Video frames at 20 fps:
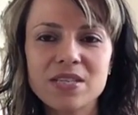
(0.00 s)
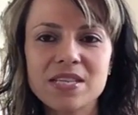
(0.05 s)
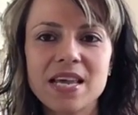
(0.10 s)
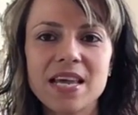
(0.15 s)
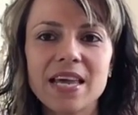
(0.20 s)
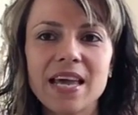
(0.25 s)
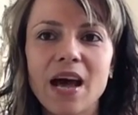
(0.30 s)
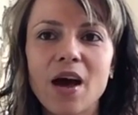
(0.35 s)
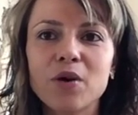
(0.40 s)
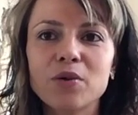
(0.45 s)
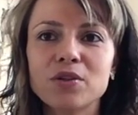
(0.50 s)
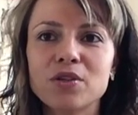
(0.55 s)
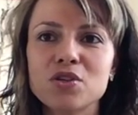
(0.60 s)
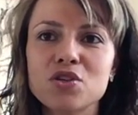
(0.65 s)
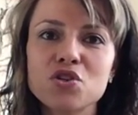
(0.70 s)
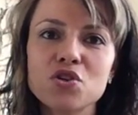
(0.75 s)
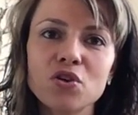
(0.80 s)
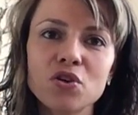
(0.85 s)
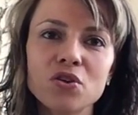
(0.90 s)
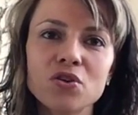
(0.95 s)
Take out the
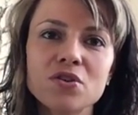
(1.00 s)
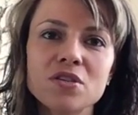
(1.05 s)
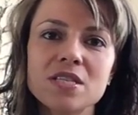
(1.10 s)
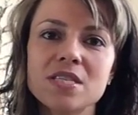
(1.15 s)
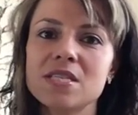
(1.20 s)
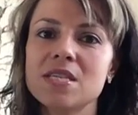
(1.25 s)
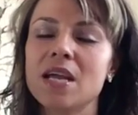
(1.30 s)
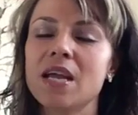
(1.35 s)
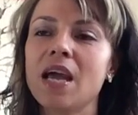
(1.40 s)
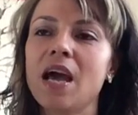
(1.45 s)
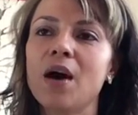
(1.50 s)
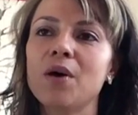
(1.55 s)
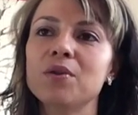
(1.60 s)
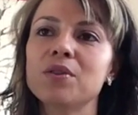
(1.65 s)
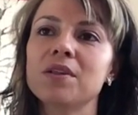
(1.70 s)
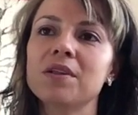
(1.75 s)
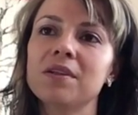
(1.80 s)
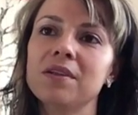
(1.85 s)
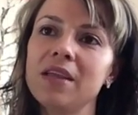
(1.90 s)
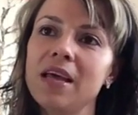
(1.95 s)
turns, take out
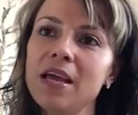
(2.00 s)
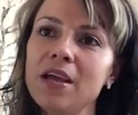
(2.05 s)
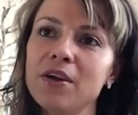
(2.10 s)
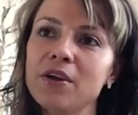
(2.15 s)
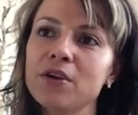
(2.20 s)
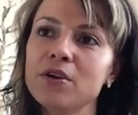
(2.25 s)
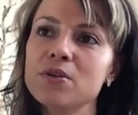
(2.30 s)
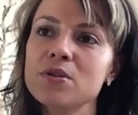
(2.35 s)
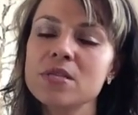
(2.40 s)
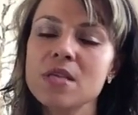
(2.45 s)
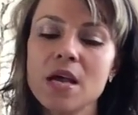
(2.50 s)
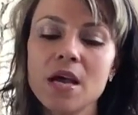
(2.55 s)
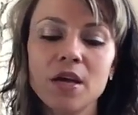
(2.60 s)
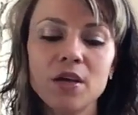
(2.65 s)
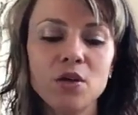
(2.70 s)
the layers.